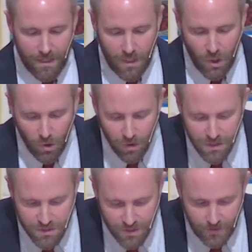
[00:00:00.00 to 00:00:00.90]
But
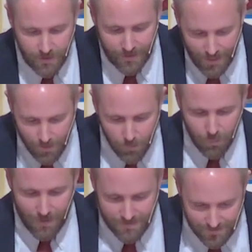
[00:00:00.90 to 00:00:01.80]
encouraging,
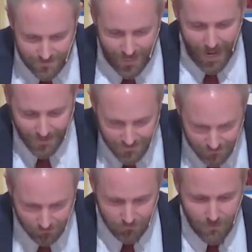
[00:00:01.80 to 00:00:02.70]
again, present,
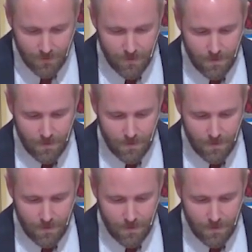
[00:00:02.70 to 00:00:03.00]
active,